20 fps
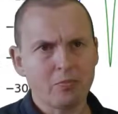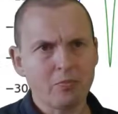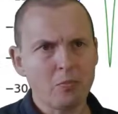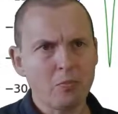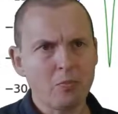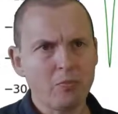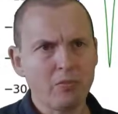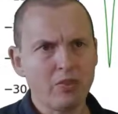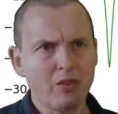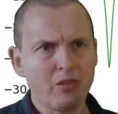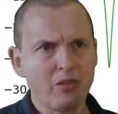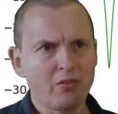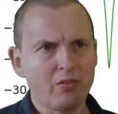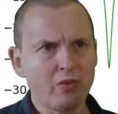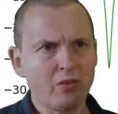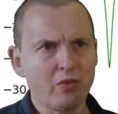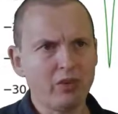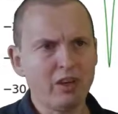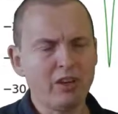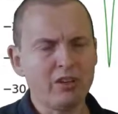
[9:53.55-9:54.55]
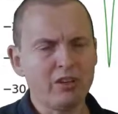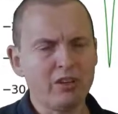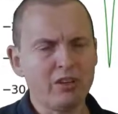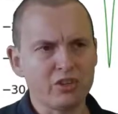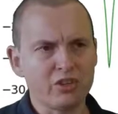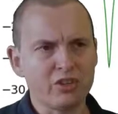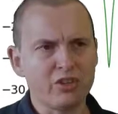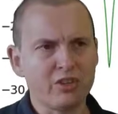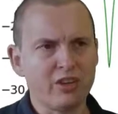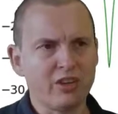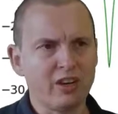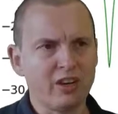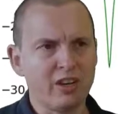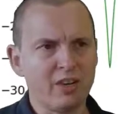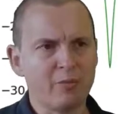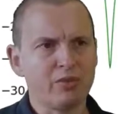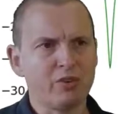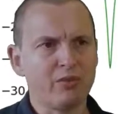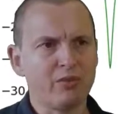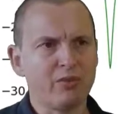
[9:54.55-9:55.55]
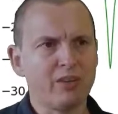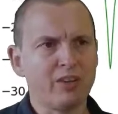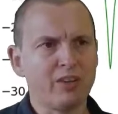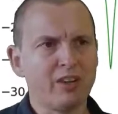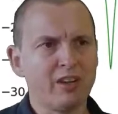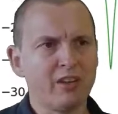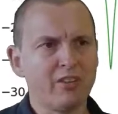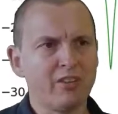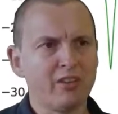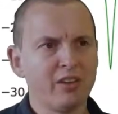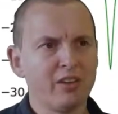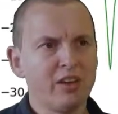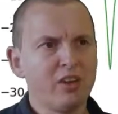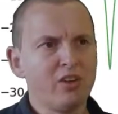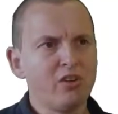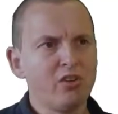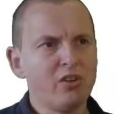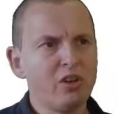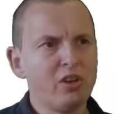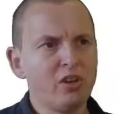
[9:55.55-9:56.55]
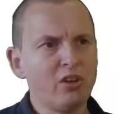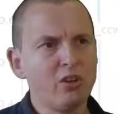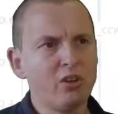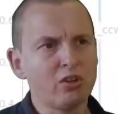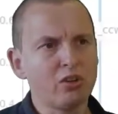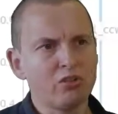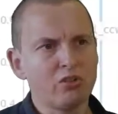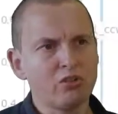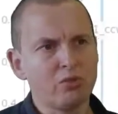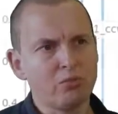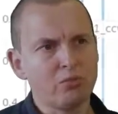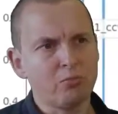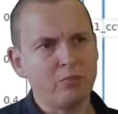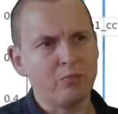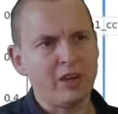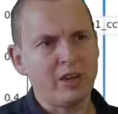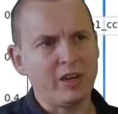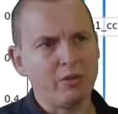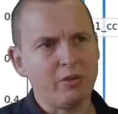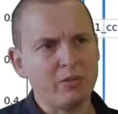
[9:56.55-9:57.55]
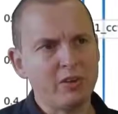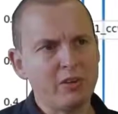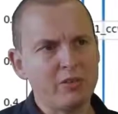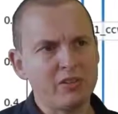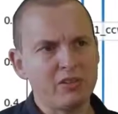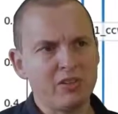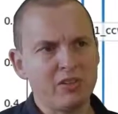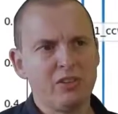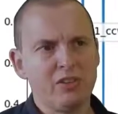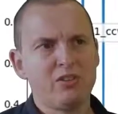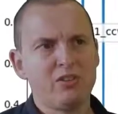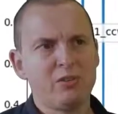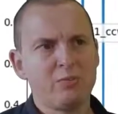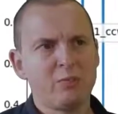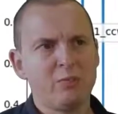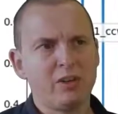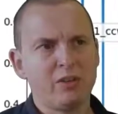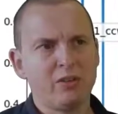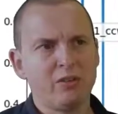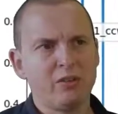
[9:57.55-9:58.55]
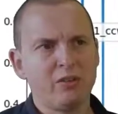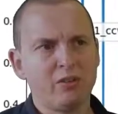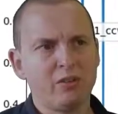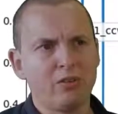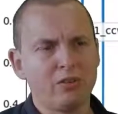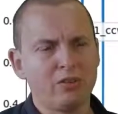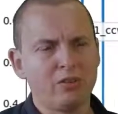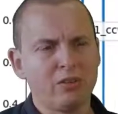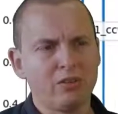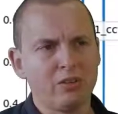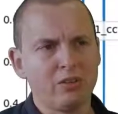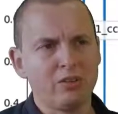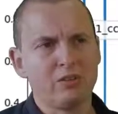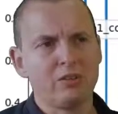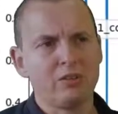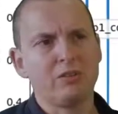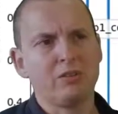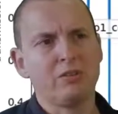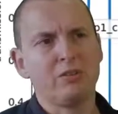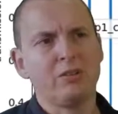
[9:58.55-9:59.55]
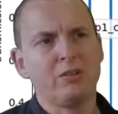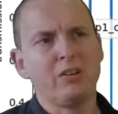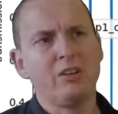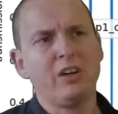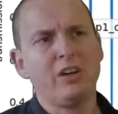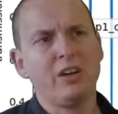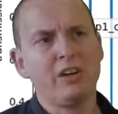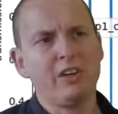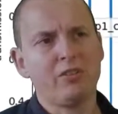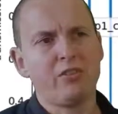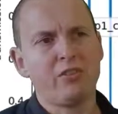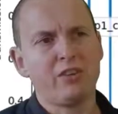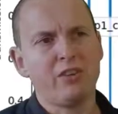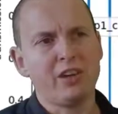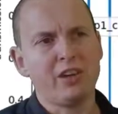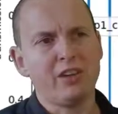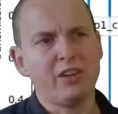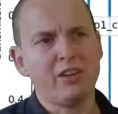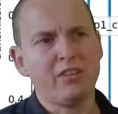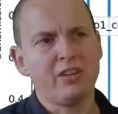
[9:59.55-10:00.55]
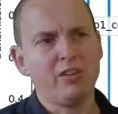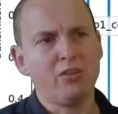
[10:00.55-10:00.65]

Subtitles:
So you can adjust the delay per unit length. You can also make ring resonators by guiding your light in a loop.